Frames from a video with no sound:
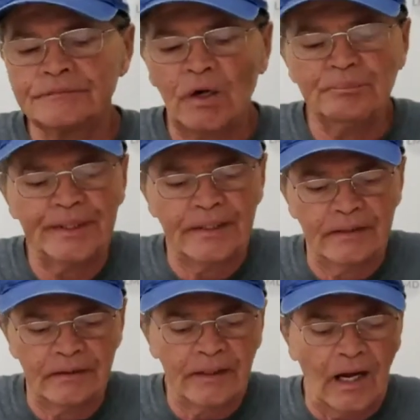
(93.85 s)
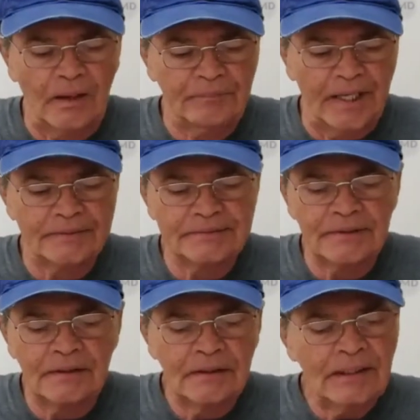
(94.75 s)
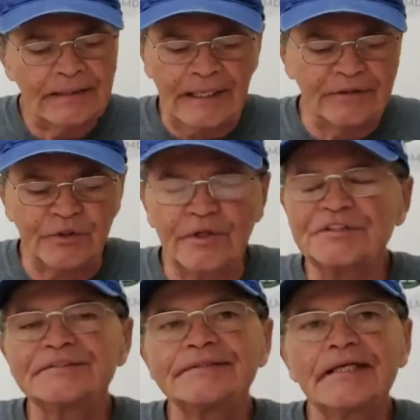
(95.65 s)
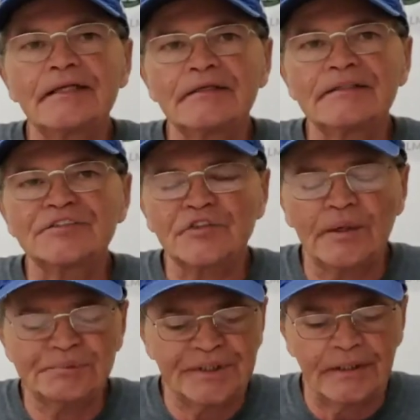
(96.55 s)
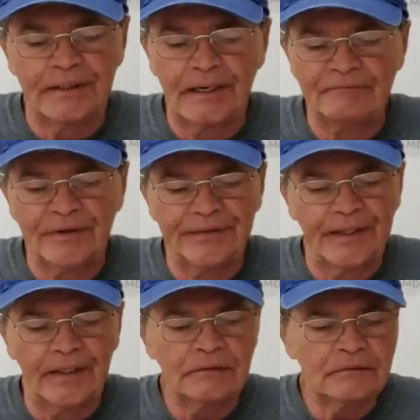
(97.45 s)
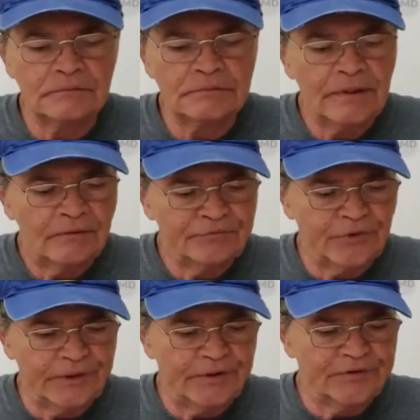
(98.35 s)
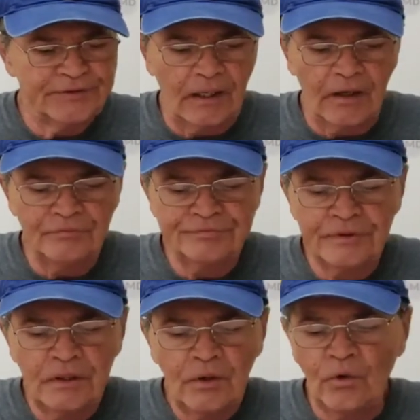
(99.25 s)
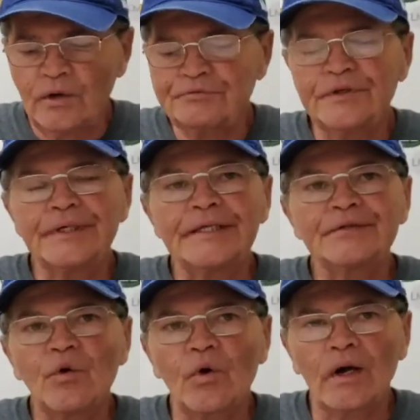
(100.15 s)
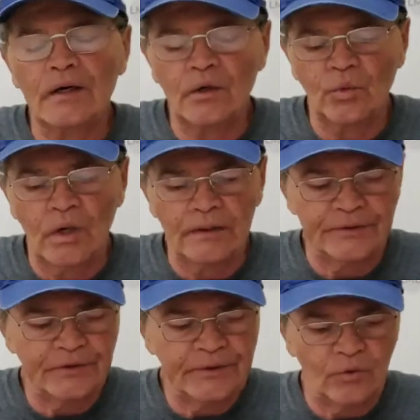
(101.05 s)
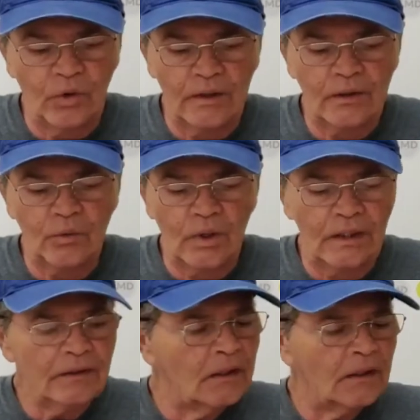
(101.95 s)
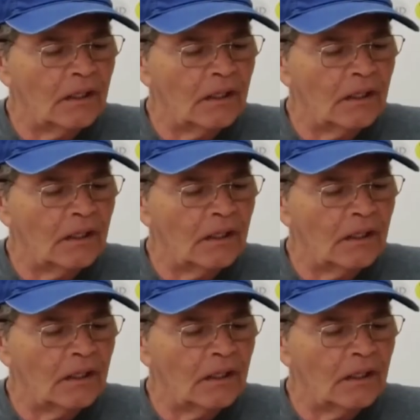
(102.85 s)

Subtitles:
I'll pin it in the comments, and then you can see the description and everything for yourself, or if you need to order one, you can order one.